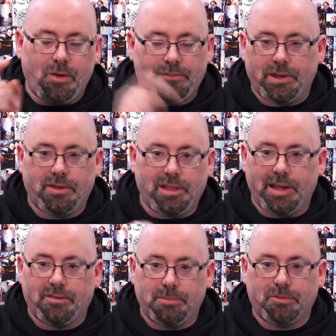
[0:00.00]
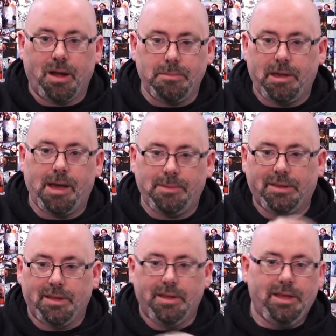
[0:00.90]
Don't forget to like, subscribe,
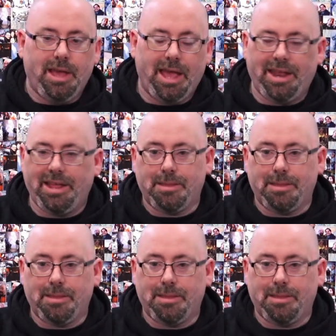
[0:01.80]
comment, and